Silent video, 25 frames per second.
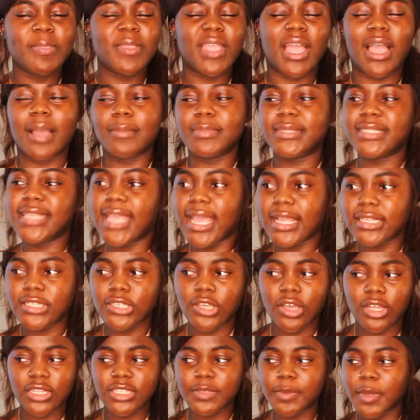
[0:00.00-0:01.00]
I'm scared to
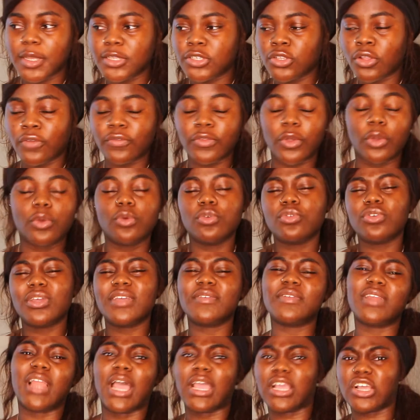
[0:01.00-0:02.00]
cut this person off, though. Or not
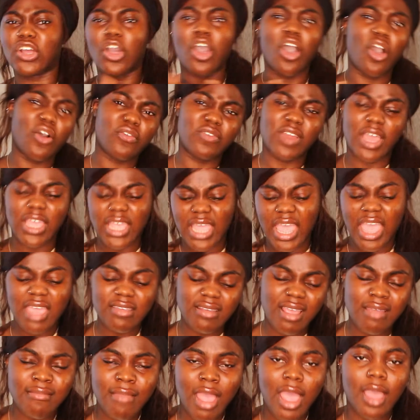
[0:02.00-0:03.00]
even like cut off, like,
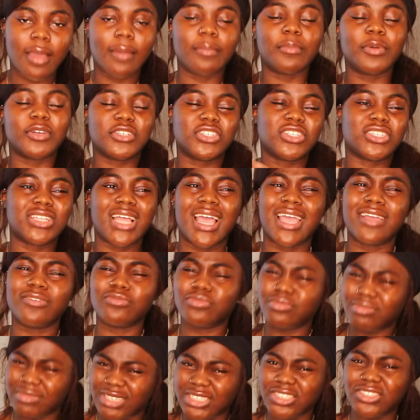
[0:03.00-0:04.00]
but just
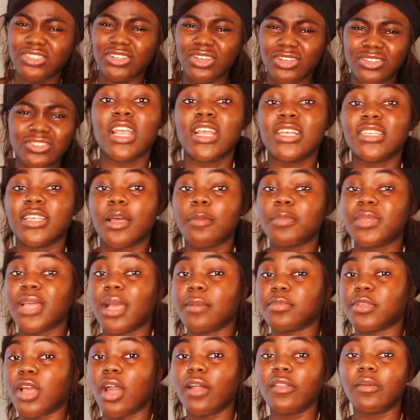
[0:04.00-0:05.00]
like distant.
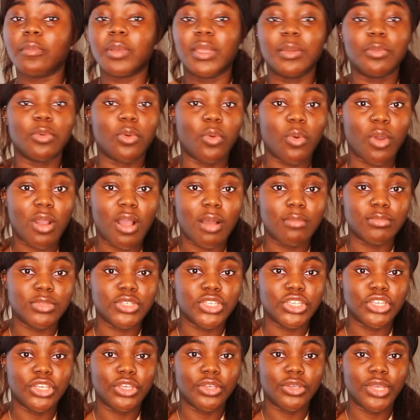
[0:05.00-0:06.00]
Sometimes other people will come
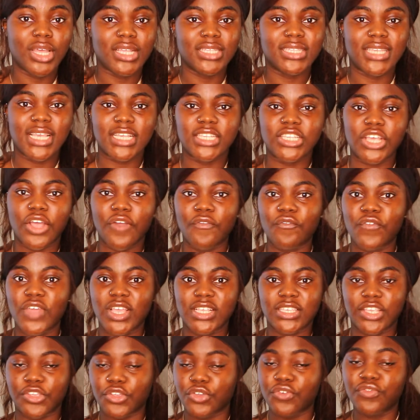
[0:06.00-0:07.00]
to you and say certain
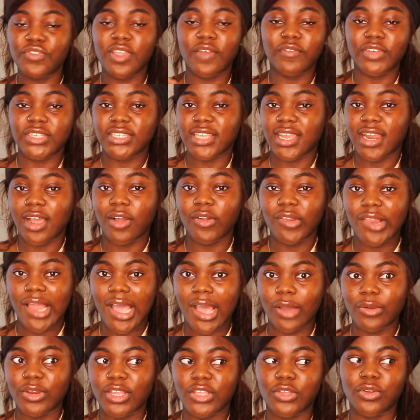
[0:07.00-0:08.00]
things that you've never said out
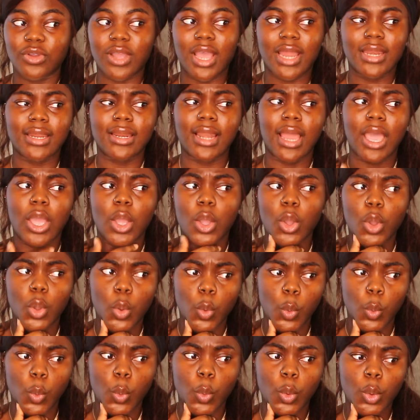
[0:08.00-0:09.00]
loud, and you're kind of like,
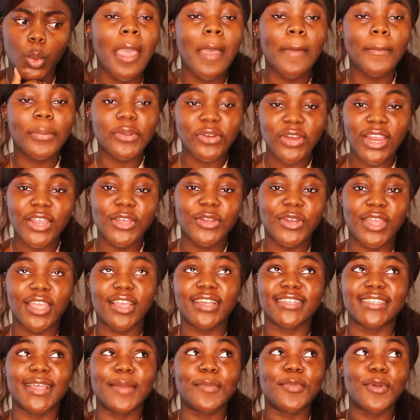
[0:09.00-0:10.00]
oh, pray on it.
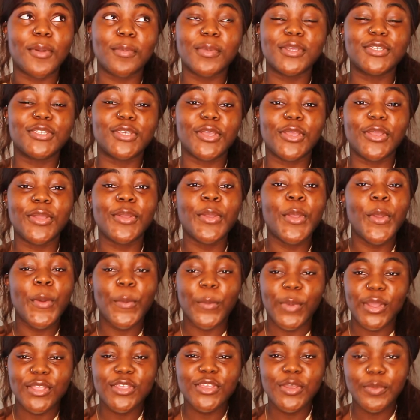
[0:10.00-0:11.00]
Because I promise you,
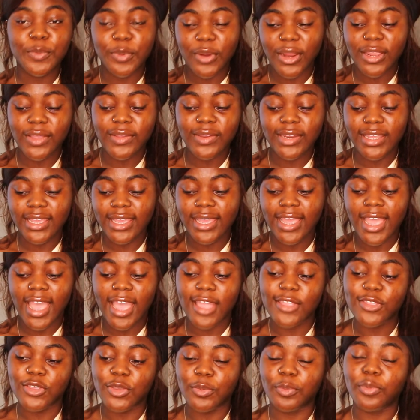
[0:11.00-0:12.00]
when you pray on it
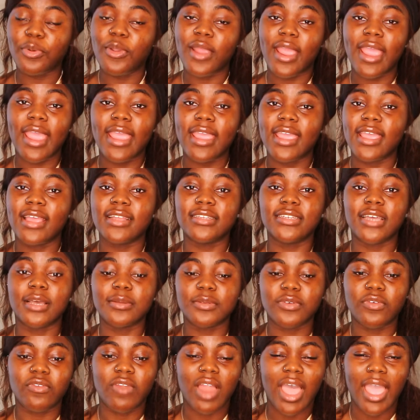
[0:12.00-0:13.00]
and you pray in terms
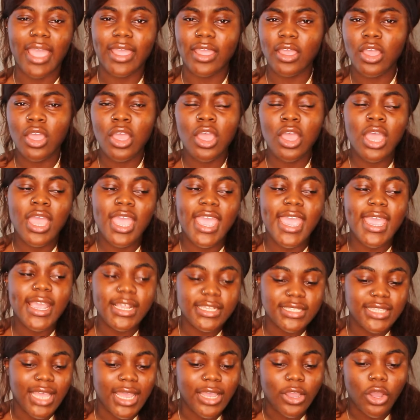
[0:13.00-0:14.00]
of like,
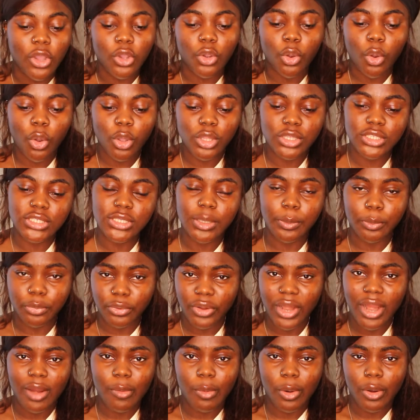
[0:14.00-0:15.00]
it's like a constant
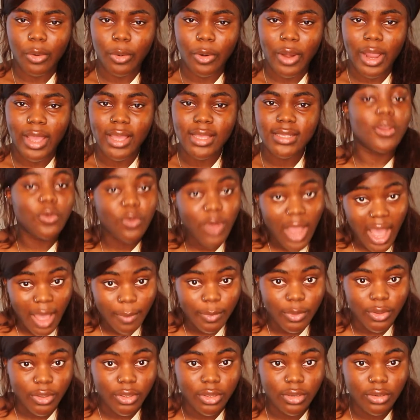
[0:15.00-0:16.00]
prayer request, it will
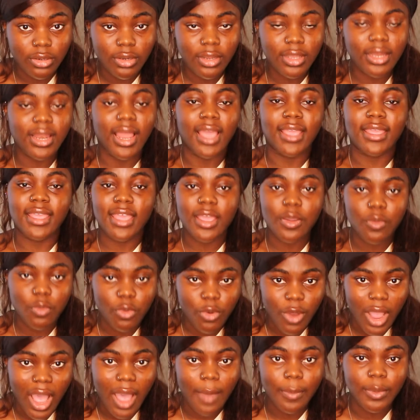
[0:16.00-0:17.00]
happen. Like, it
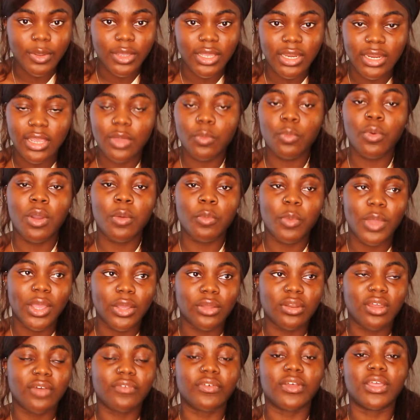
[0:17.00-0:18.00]
will happen in one way or
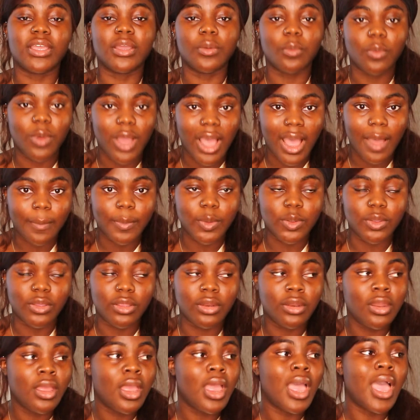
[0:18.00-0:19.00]
another, it will
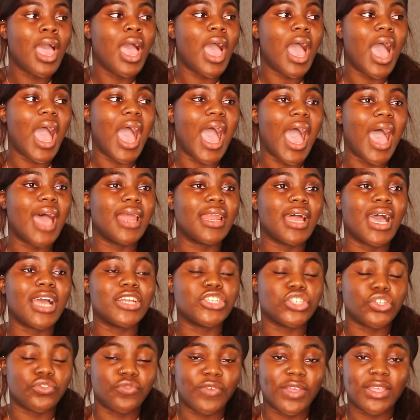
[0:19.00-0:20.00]
happen. And I
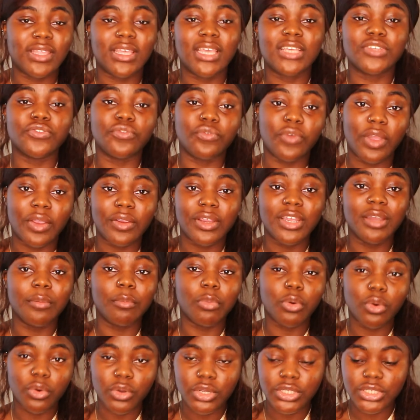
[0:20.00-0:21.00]
just think it's very
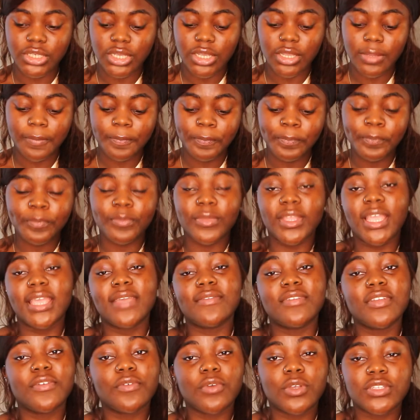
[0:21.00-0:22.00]
important.
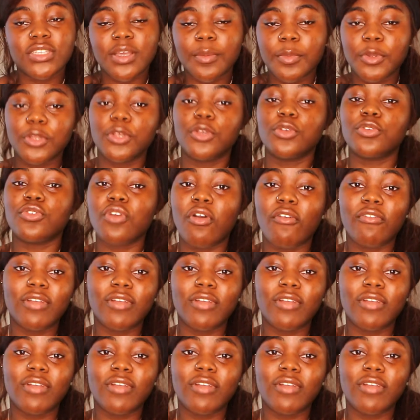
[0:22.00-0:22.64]
Even if you're someone who's not